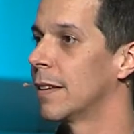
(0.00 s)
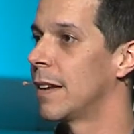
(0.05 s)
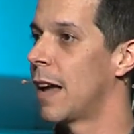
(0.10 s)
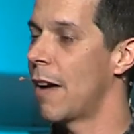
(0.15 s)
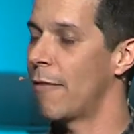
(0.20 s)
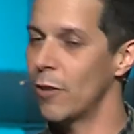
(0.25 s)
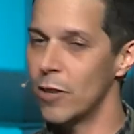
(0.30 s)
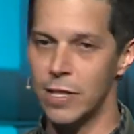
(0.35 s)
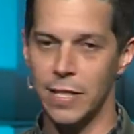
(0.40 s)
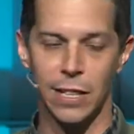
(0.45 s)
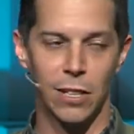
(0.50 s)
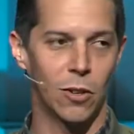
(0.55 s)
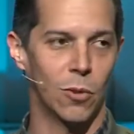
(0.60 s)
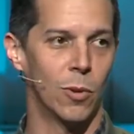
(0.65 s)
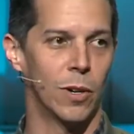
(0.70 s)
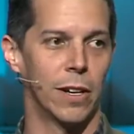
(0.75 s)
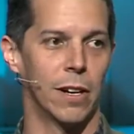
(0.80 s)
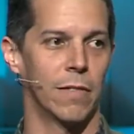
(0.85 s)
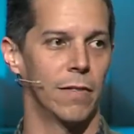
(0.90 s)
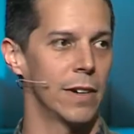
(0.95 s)
Every single
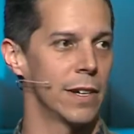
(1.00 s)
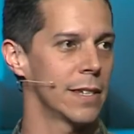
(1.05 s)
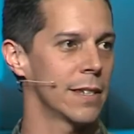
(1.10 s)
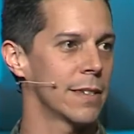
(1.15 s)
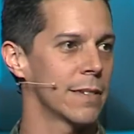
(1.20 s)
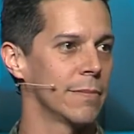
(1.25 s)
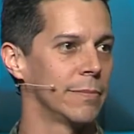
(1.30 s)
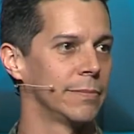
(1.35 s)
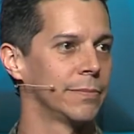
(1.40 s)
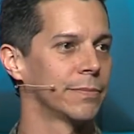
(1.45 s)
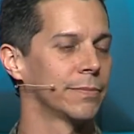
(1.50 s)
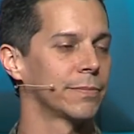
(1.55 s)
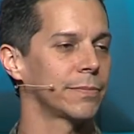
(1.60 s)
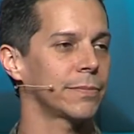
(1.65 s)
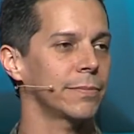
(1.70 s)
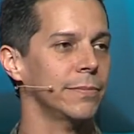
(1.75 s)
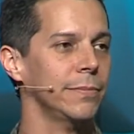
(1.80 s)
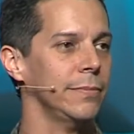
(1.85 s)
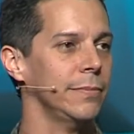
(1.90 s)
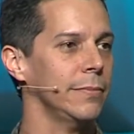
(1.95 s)
one of us.
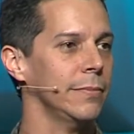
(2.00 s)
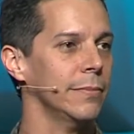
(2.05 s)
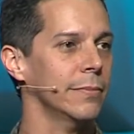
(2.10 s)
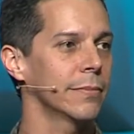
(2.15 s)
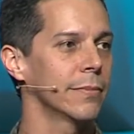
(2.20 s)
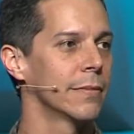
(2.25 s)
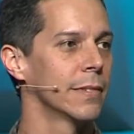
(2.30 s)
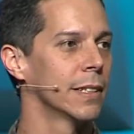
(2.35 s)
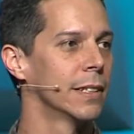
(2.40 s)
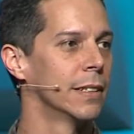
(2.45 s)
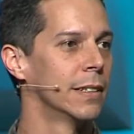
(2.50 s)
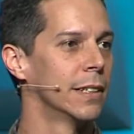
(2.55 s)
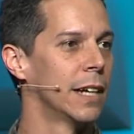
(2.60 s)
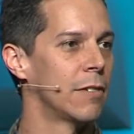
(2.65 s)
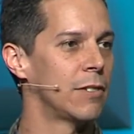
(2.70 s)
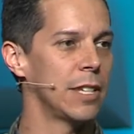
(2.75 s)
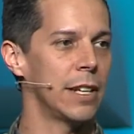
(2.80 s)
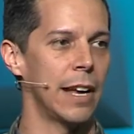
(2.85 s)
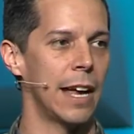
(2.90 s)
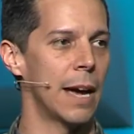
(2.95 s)
I've
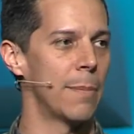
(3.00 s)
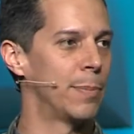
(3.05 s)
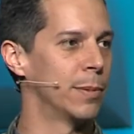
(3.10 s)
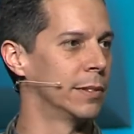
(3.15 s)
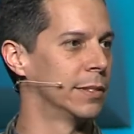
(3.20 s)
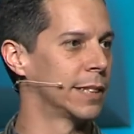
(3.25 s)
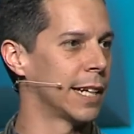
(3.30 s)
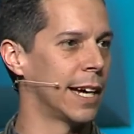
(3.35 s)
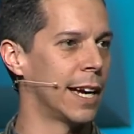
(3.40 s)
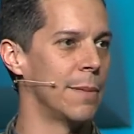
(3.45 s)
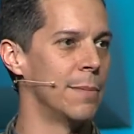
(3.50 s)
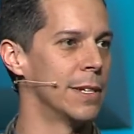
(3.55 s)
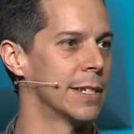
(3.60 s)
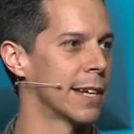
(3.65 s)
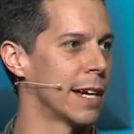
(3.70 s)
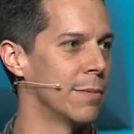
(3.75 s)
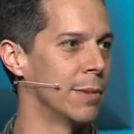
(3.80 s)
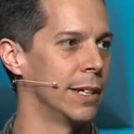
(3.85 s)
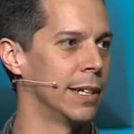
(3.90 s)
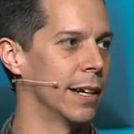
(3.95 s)
seen it happen time and
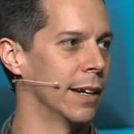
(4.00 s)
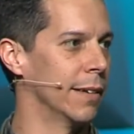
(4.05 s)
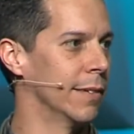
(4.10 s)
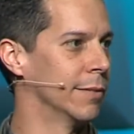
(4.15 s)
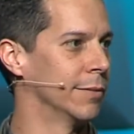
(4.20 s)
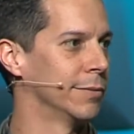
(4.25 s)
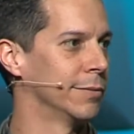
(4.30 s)
time again.